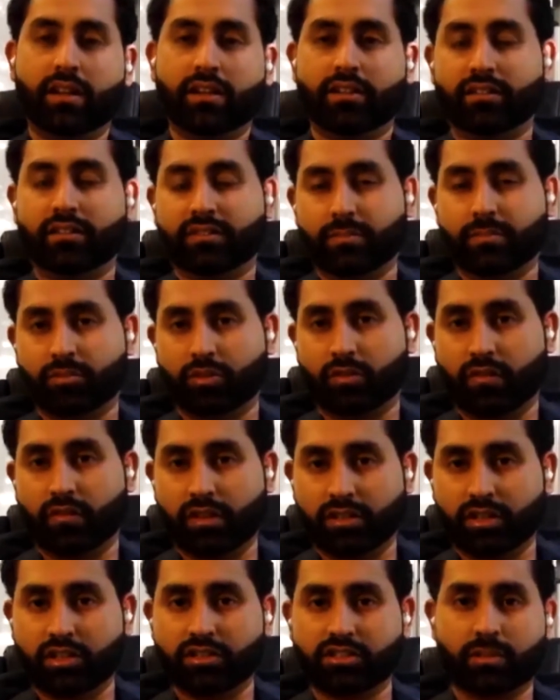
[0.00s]
Did some sort of
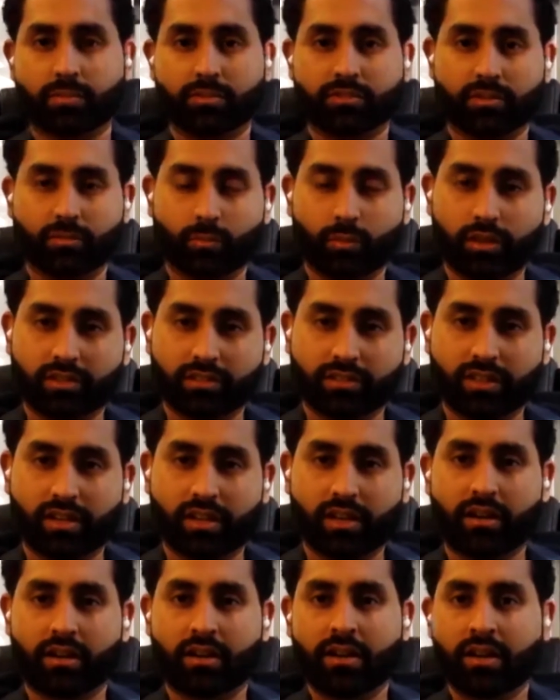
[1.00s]
internship, some work
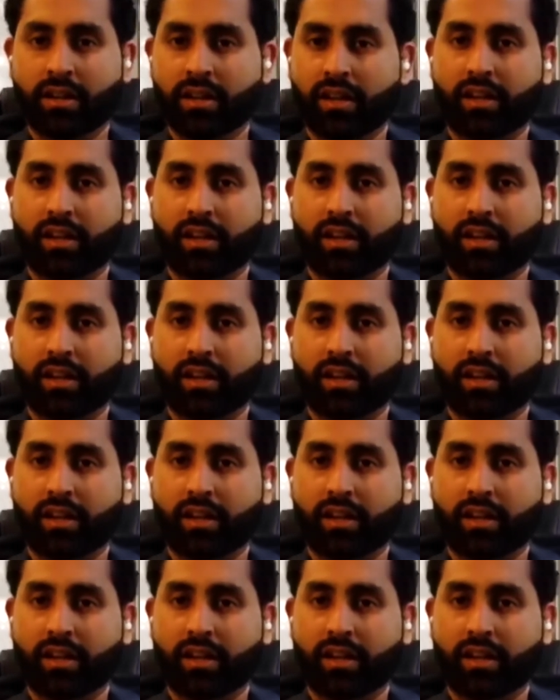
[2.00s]
there